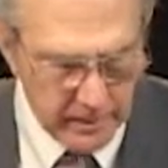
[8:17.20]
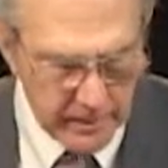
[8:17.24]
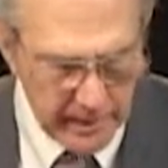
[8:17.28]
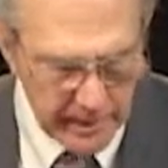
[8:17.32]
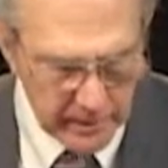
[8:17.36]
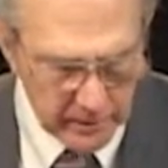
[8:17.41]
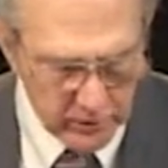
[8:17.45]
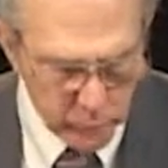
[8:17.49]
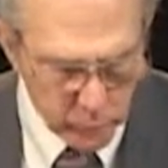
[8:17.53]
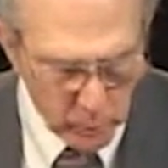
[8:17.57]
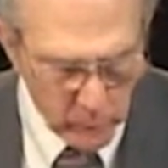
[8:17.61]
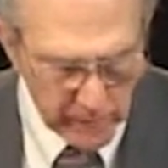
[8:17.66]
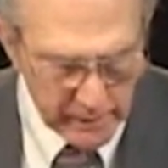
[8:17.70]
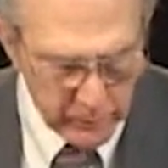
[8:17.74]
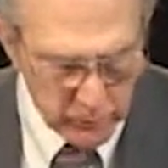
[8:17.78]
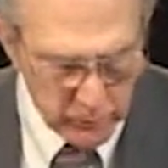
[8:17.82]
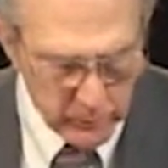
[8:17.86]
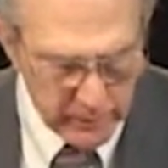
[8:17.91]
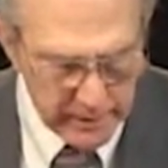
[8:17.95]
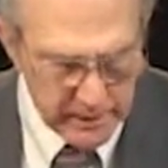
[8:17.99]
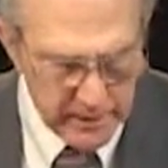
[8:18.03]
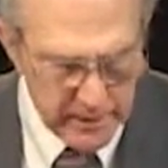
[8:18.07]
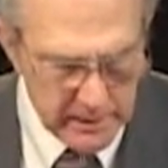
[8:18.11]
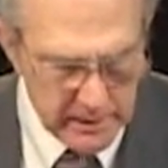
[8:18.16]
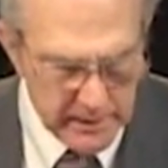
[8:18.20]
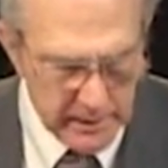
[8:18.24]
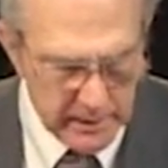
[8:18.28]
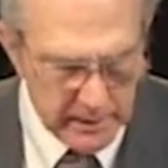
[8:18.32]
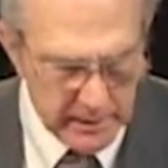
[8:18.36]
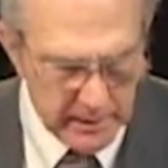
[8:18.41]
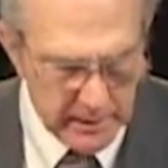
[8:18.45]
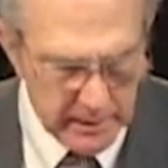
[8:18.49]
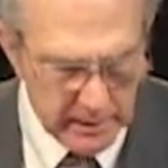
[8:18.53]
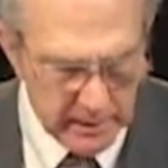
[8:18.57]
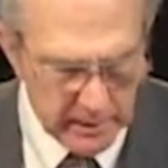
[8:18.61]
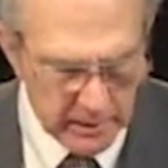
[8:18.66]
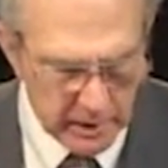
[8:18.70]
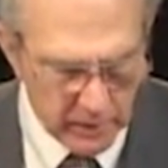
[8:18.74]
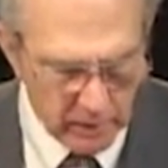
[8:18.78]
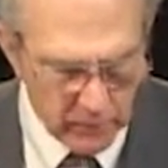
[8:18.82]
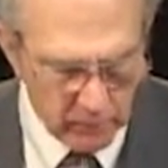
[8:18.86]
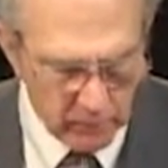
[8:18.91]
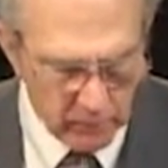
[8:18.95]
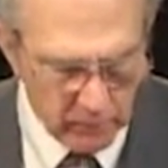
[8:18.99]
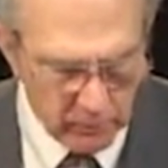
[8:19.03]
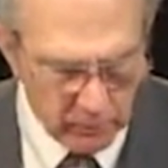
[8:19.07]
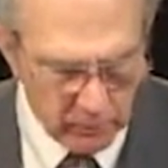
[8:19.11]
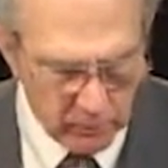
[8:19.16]
as we read in
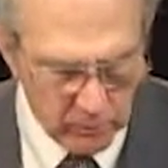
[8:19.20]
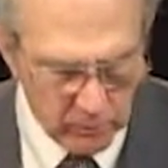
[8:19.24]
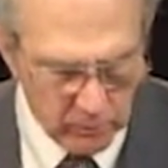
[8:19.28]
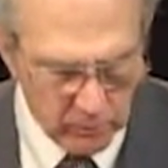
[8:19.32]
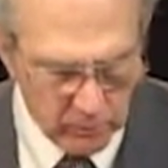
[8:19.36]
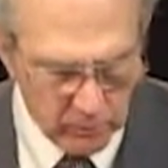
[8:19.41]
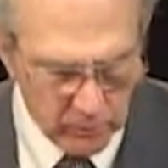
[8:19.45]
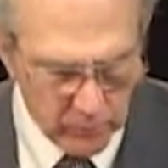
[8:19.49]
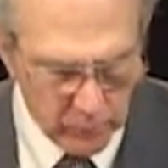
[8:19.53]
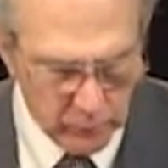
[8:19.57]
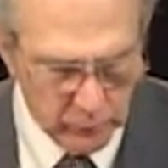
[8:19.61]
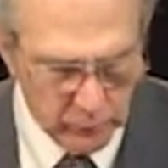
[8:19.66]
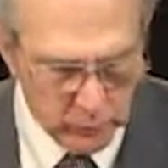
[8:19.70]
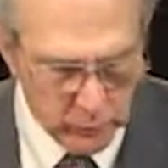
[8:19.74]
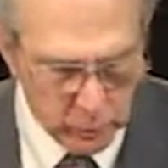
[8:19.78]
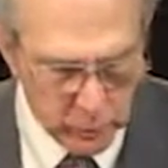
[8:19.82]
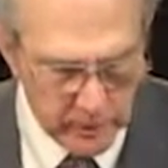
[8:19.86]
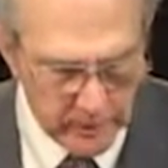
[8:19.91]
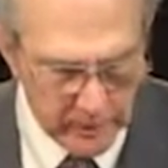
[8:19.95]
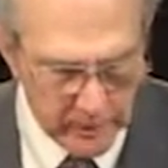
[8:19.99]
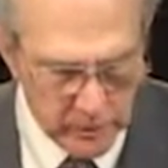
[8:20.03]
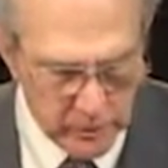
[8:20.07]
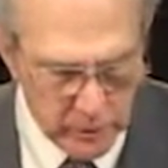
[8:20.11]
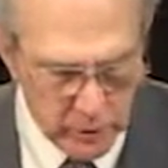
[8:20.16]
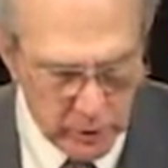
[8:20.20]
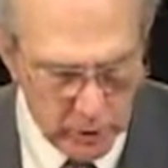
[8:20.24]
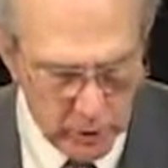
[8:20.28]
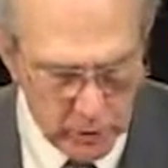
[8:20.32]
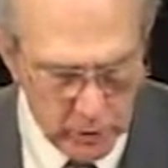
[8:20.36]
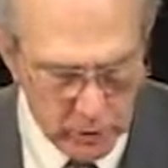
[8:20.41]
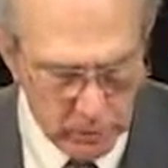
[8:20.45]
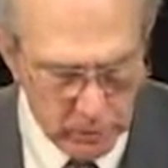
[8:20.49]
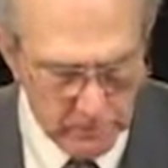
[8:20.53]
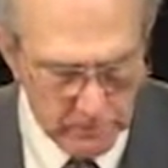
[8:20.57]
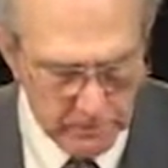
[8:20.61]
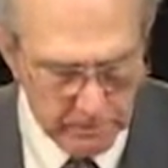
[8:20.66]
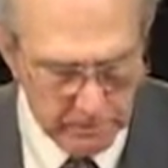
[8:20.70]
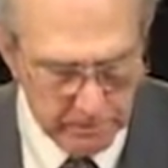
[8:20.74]
verse 1 and 2,